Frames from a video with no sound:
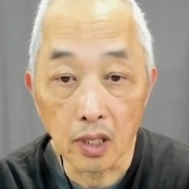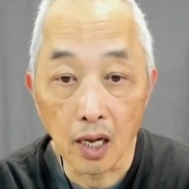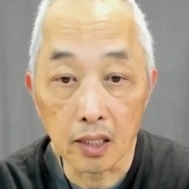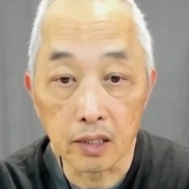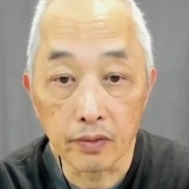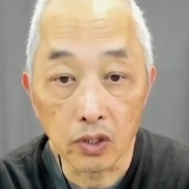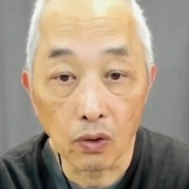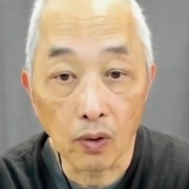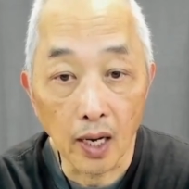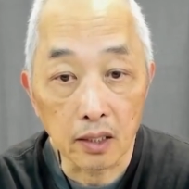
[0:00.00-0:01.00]
even though
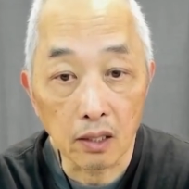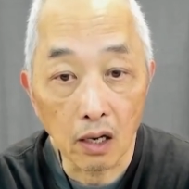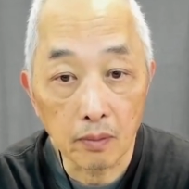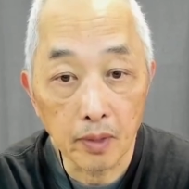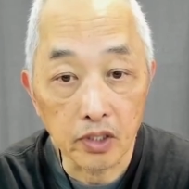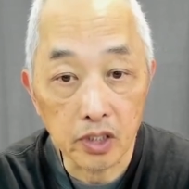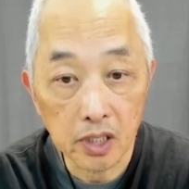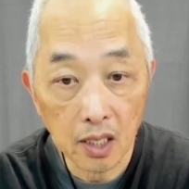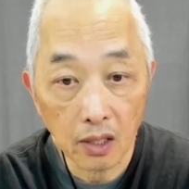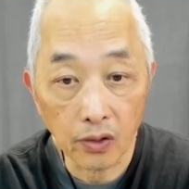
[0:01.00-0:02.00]
I talk about
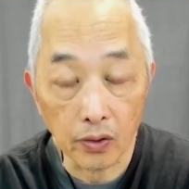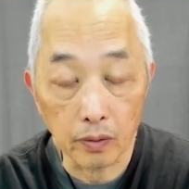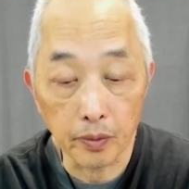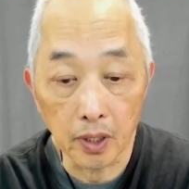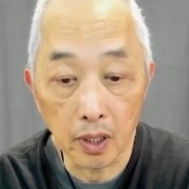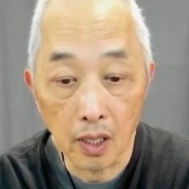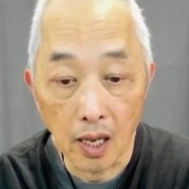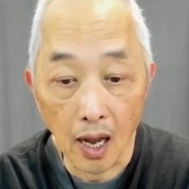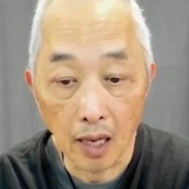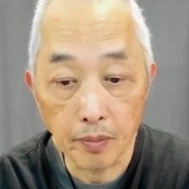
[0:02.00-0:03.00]
chi therapy,
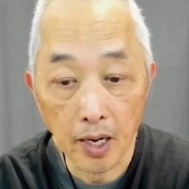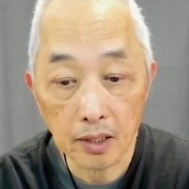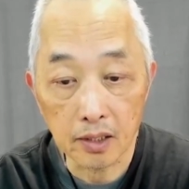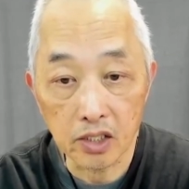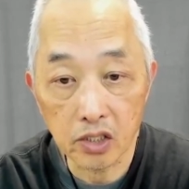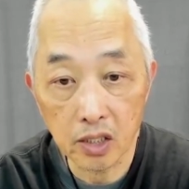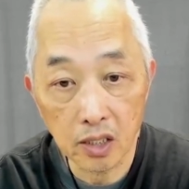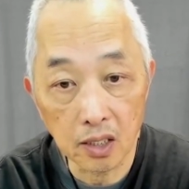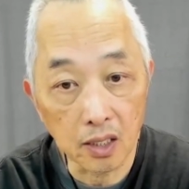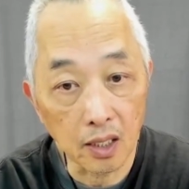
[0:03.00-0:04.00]
I practice
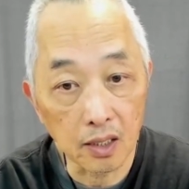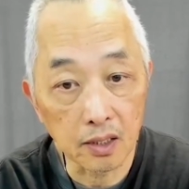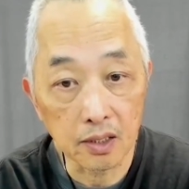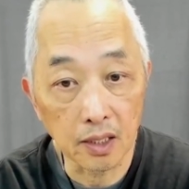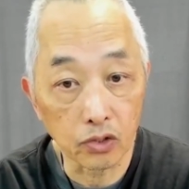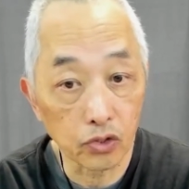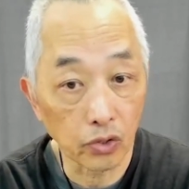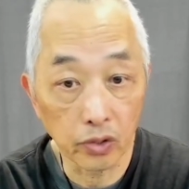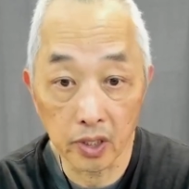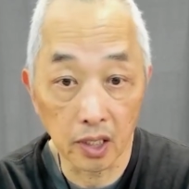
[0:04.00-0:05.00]
chi as a
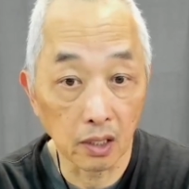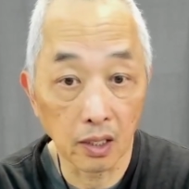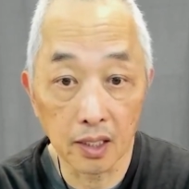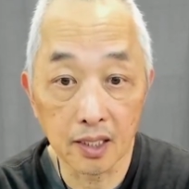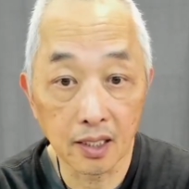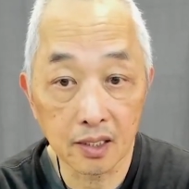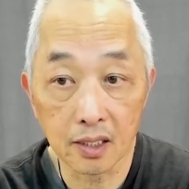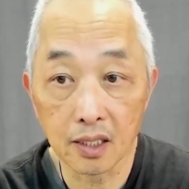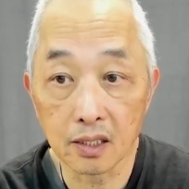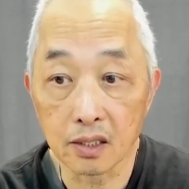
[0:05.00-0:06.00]
journey, not a
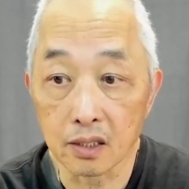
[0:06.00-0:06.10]
destination.